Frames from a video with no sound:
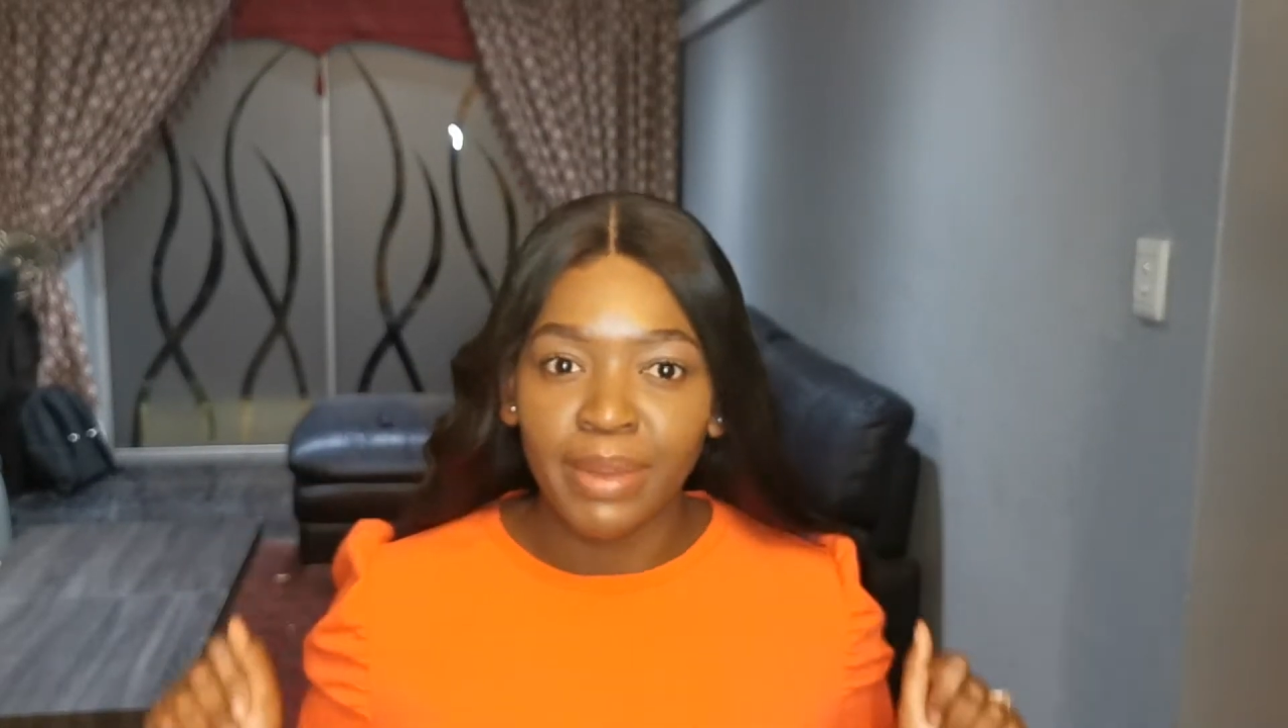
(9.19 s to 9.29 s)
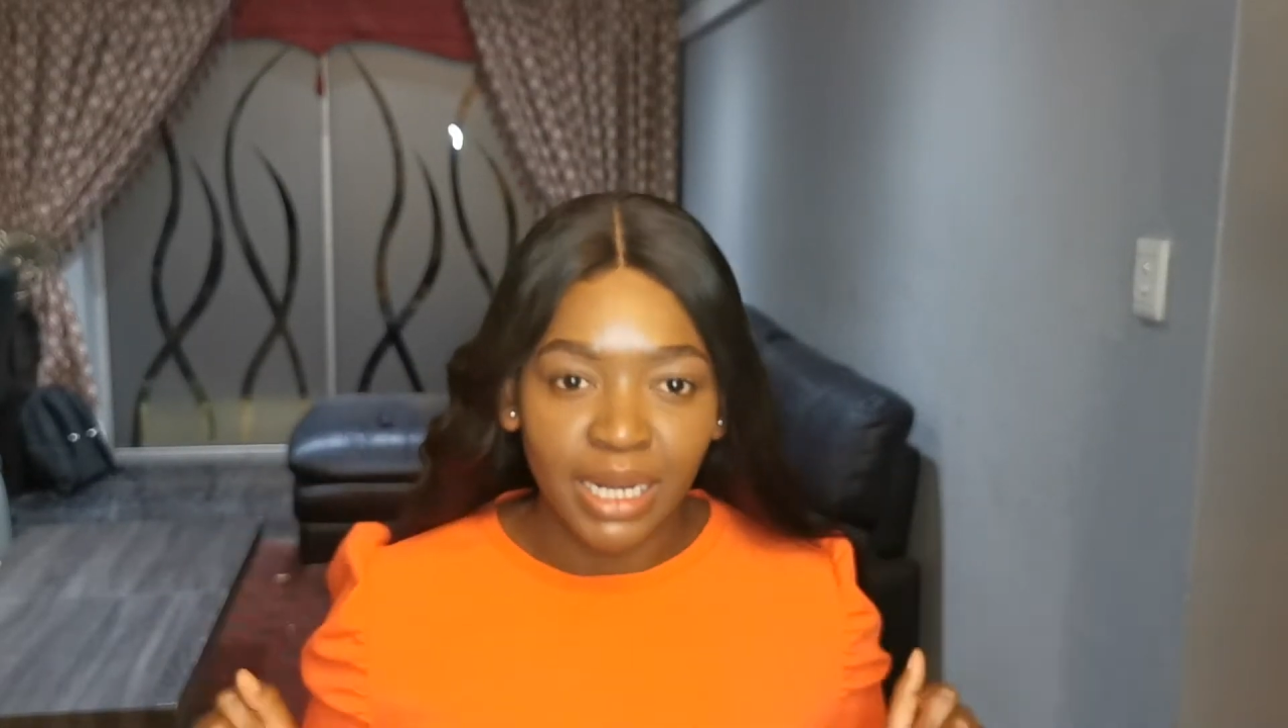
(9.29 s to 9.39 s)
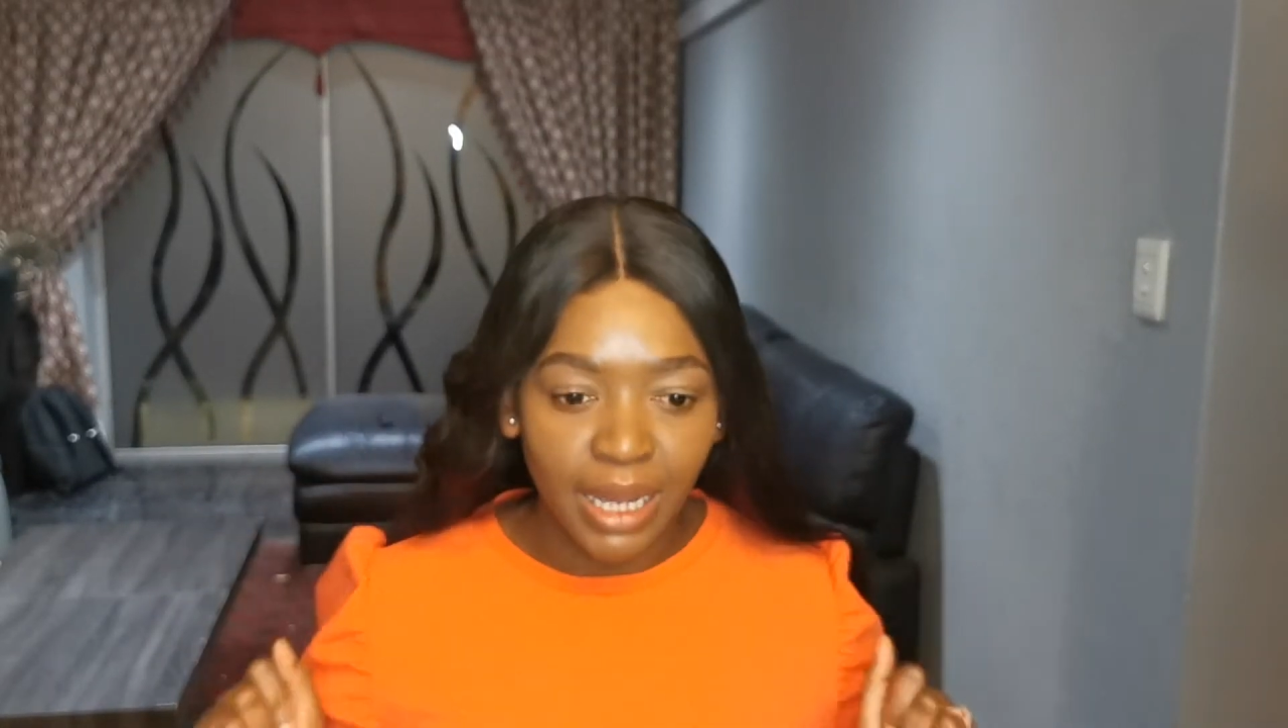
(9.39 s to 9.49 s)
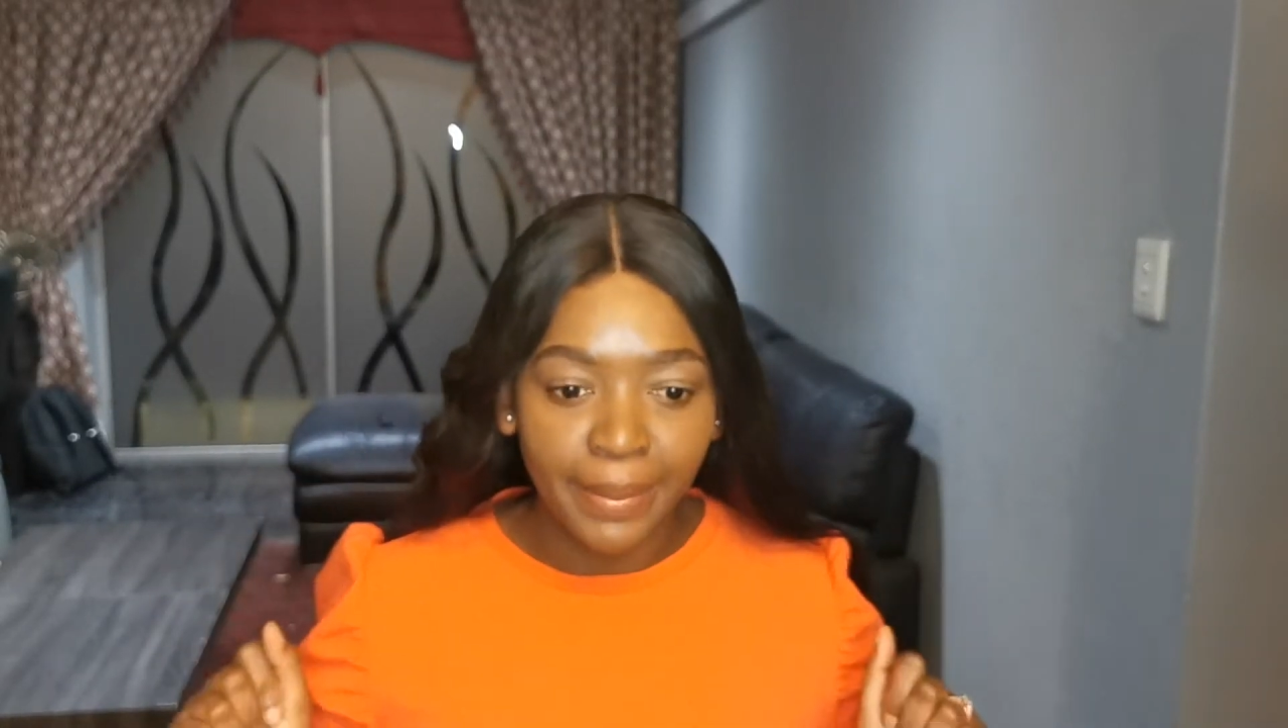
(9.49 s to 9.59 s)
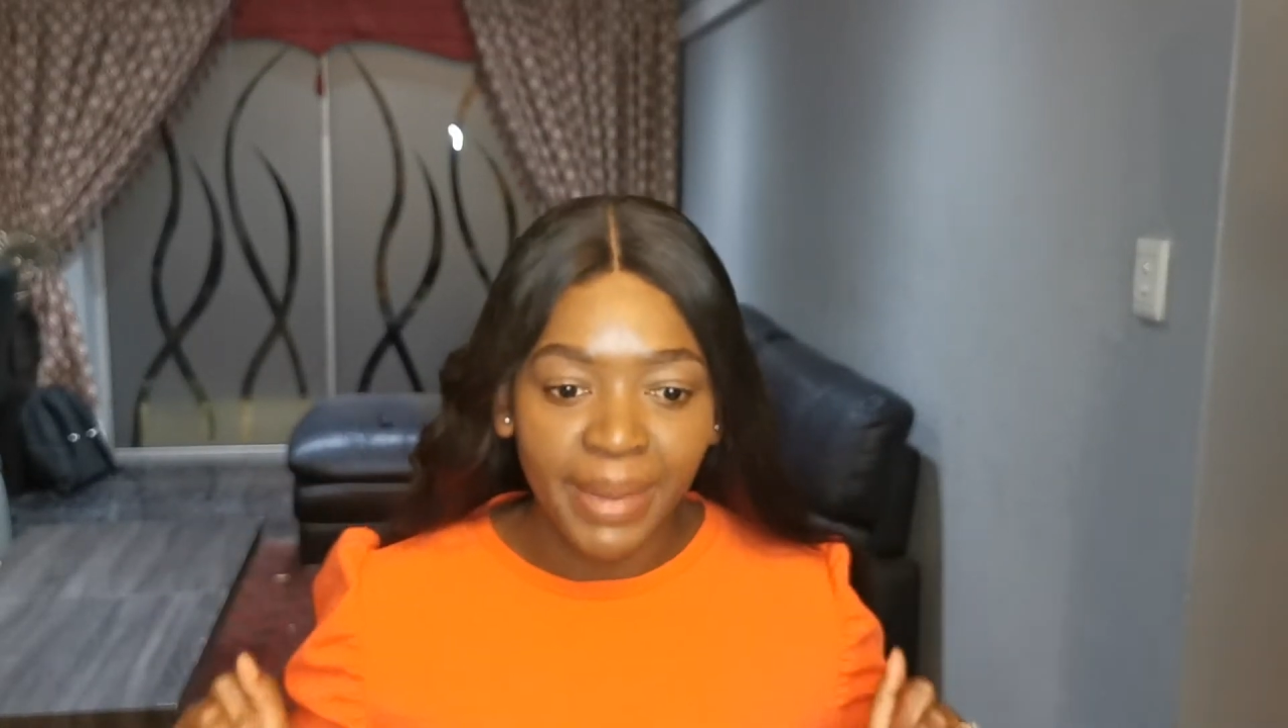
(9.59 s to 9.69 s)

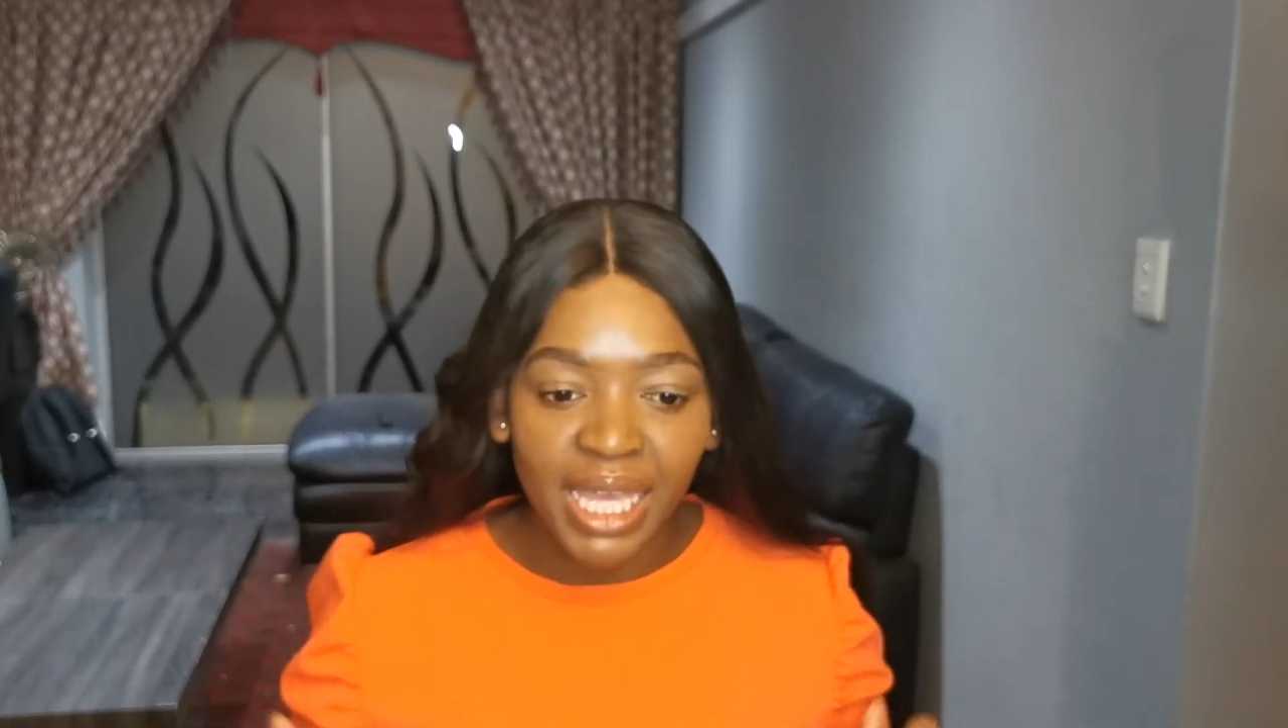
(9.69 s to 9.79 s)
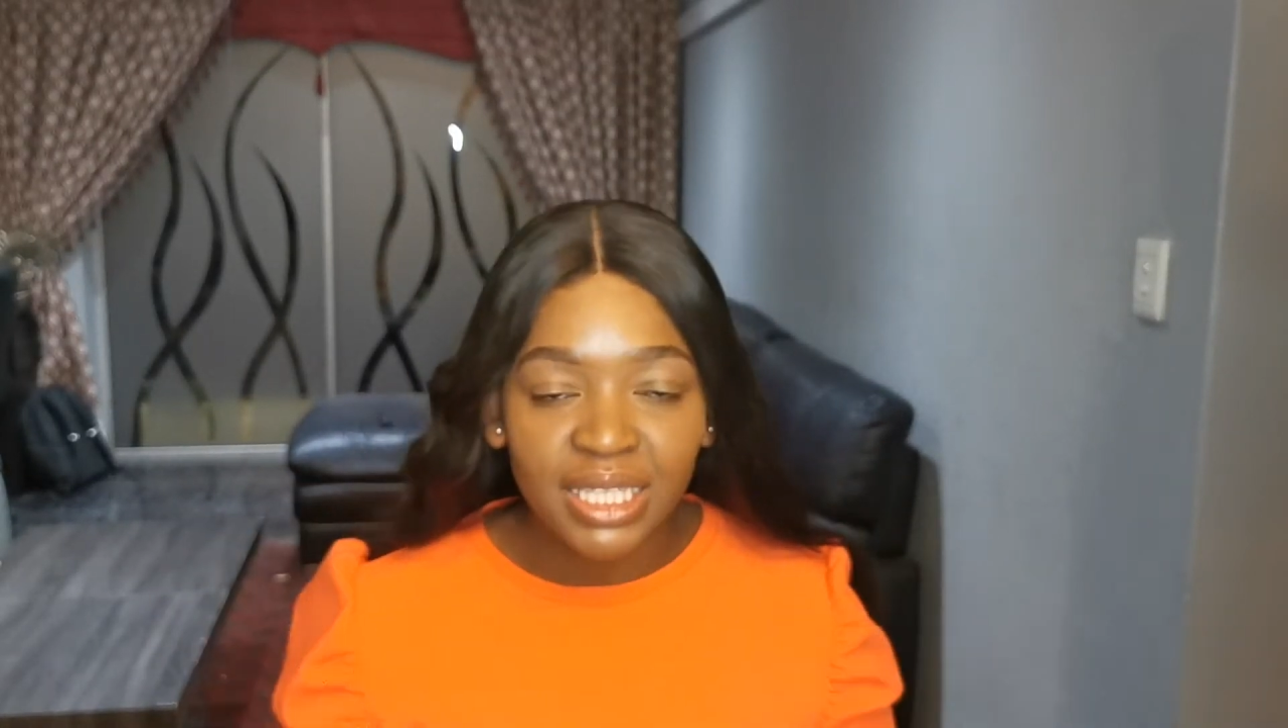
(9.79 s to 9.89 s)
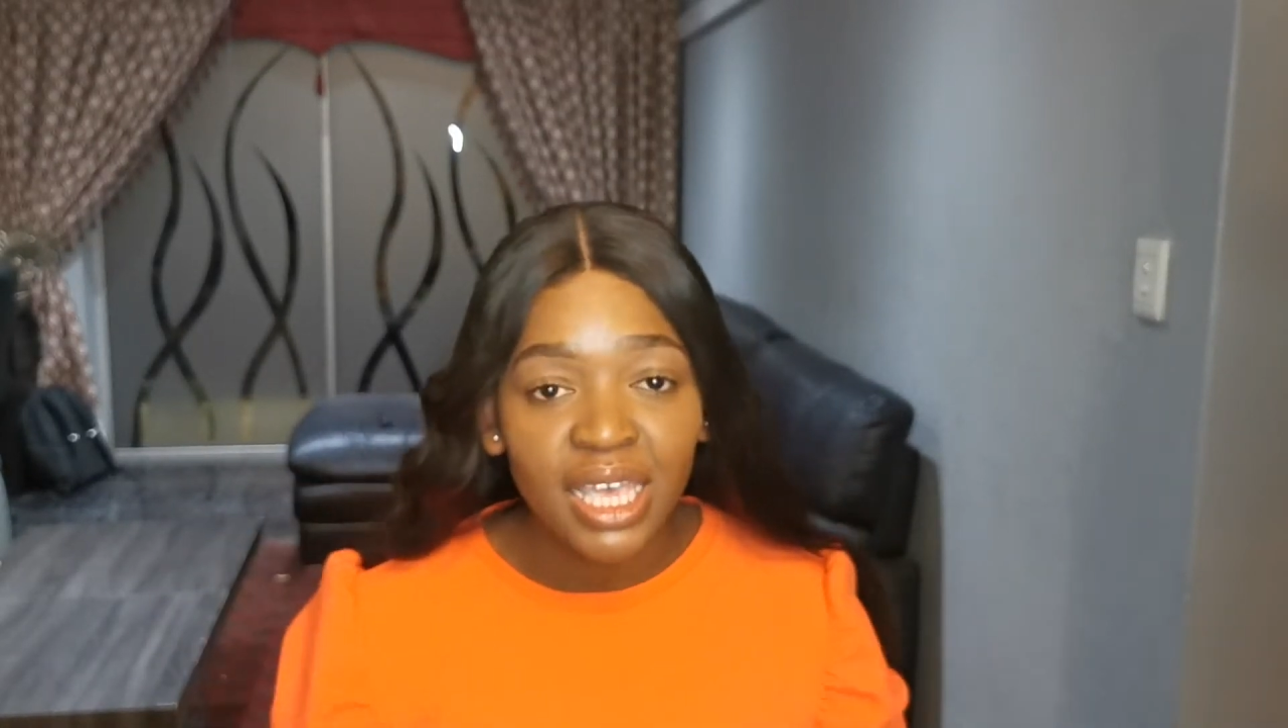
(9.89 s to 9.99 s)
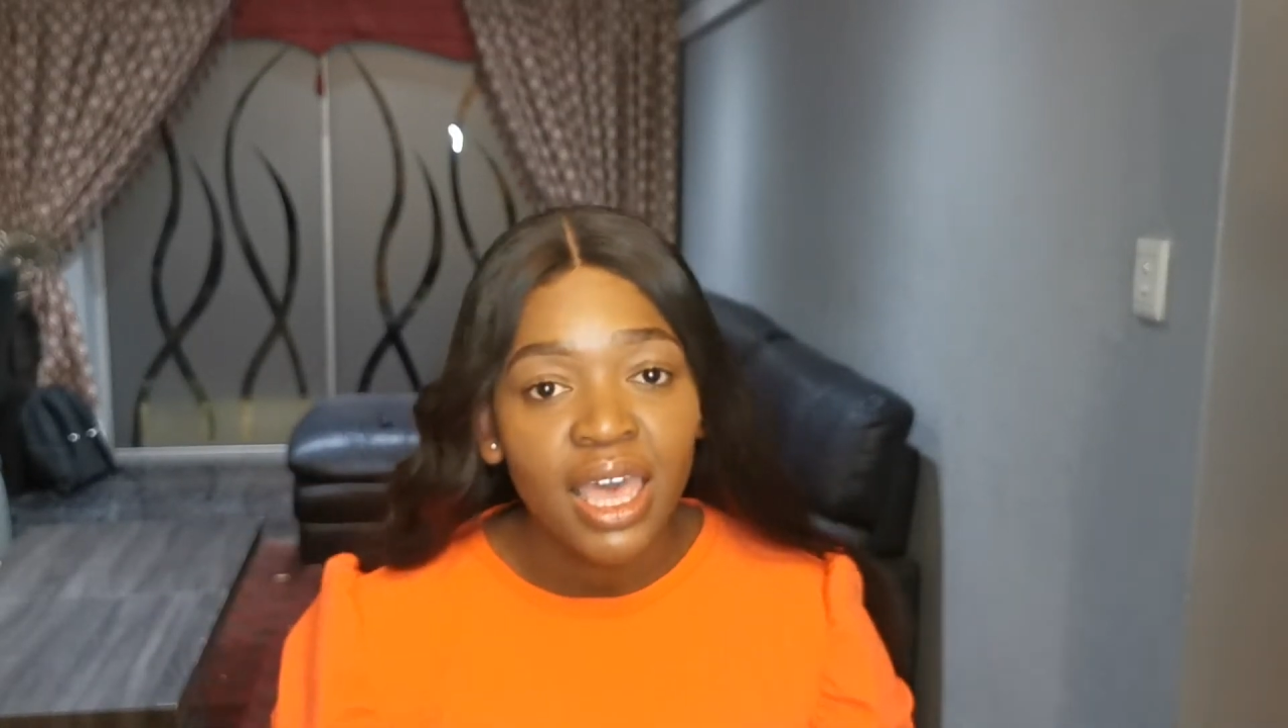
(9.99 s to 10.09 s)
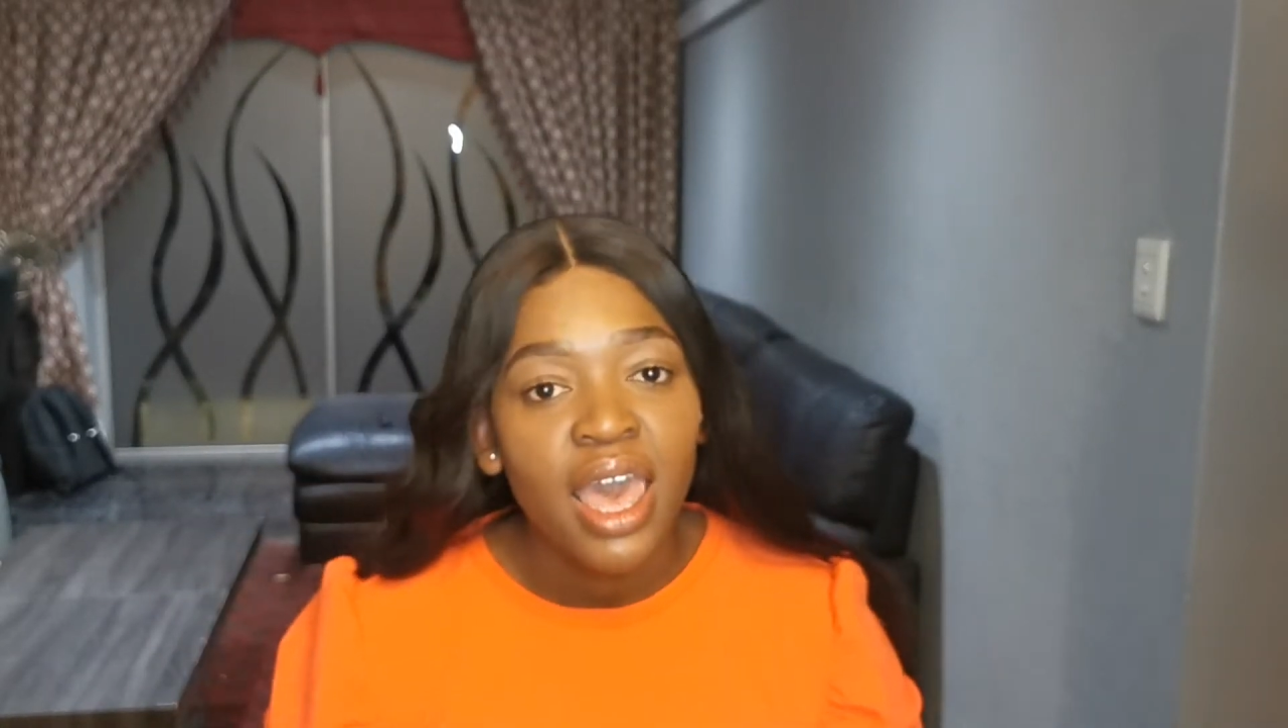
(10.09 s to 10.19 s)
and comment.